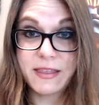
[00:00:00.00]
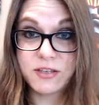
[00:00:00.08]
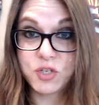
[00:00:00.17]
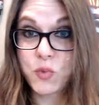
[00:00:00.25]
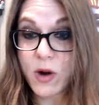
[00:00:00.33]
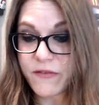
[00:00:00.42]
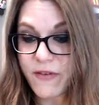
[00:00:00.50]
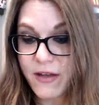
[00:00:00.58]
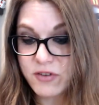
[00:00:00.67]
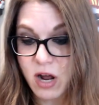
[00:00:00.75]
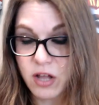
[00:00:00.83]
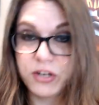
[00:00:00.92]
it's
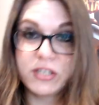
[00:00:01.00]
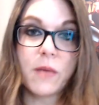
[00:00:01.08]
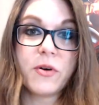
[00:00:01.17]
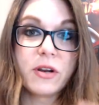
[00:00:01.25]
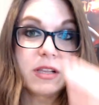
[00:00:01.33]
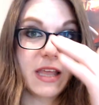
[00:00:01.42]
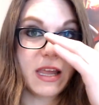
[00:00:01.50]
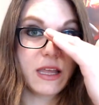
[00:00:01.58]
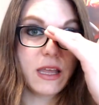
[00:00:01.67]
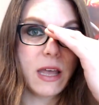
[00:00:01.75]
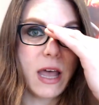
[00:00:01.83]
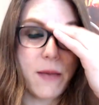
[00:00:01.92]
twenty-five dollars. I'll put a
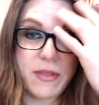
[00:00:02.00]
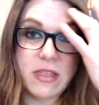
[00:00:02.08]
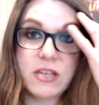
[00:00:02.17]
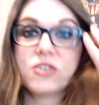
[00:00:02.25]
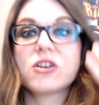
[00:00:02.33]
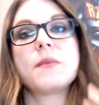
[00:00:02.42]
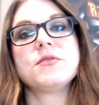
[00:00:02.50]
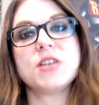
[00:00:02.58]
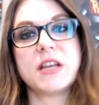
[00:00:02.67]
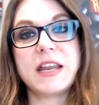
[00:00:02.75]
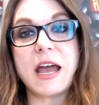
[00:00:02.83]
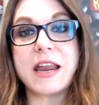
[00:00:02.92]
link um, in the
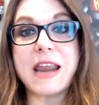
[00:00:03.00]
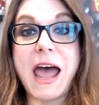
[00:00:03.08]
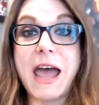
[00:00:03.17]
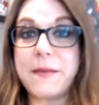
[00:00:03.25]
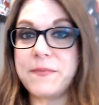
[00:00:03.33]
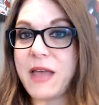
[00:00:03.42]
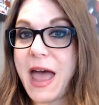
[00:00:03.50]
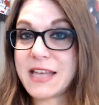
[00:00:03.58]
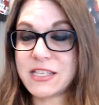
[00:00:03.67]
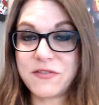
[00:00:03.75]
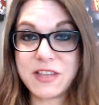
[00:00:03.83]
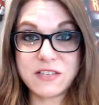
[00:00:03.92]
description. And I'm,
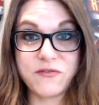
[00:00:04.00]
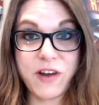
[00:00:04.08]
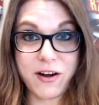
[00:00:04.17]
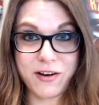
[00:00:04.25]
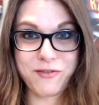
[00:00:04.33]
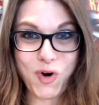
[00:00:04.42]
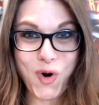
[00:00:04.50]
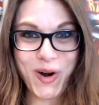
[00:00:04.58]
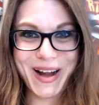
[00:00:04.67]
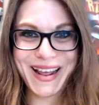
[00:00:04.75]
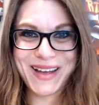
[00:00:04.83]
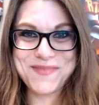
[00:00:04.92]
as of this very
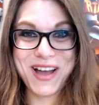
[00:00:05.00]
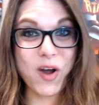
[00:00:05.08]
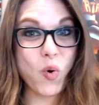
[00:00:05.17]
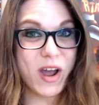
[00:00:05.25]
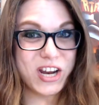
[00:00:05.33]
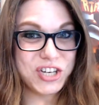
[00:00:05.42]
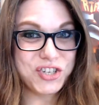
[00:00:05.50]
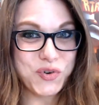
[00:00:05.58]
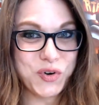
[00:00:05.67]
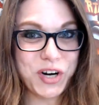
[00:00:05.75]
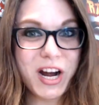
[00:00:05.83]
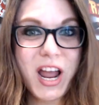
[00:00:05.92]
recording, I'm not quite
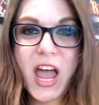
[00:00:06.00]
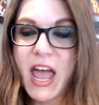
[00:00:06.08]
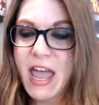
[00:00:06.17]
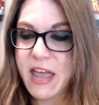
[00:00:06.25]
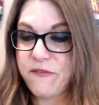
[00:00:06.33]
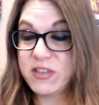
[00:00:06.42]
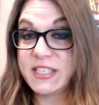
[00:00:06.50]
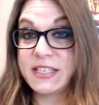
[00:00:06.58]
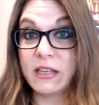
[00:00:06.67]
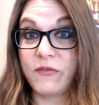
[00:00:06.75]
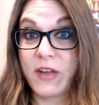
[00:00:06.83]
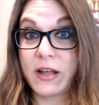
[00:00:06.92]
sure if it's
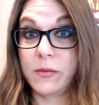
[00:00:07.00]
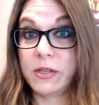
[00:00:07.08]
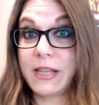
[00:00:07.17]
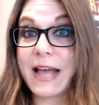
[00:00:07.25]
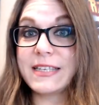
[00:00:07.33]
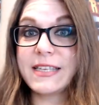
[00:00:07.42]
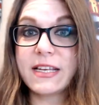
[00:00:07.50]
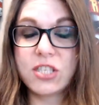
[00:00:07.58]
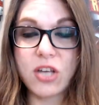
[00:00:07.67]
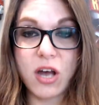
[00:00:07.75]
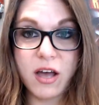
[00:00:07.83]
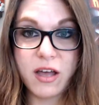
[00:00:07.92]
still available. Last I
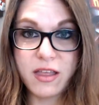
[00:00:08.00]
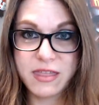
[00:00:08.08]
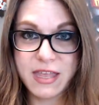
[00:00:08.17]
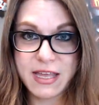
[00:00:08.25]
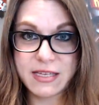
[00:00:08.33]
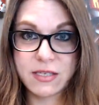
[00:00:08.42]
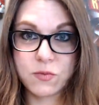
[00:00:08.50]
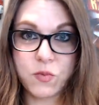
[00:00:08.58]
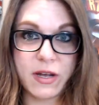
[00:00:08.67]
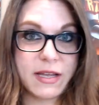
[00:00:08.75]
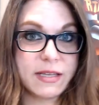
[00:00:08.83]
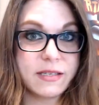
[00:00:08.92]
saw, this
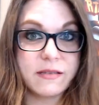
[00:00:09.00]
was